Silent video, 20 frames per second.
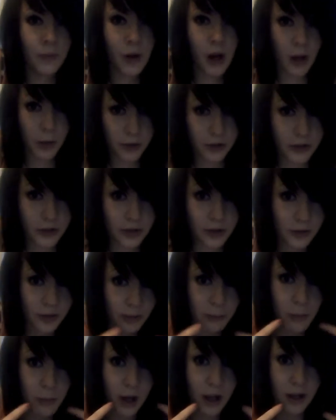I was the
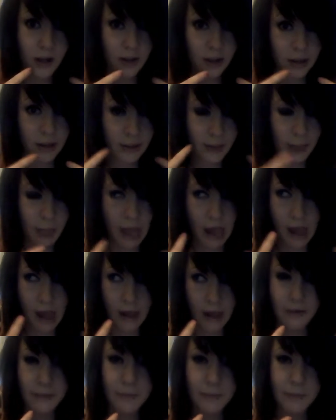smart
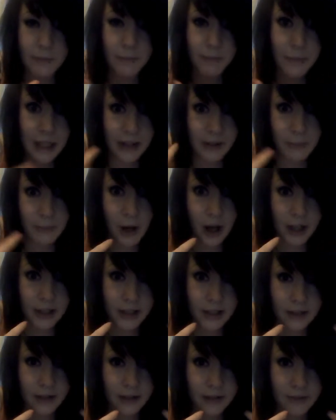there, me
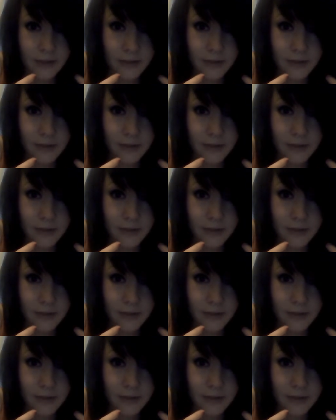smiling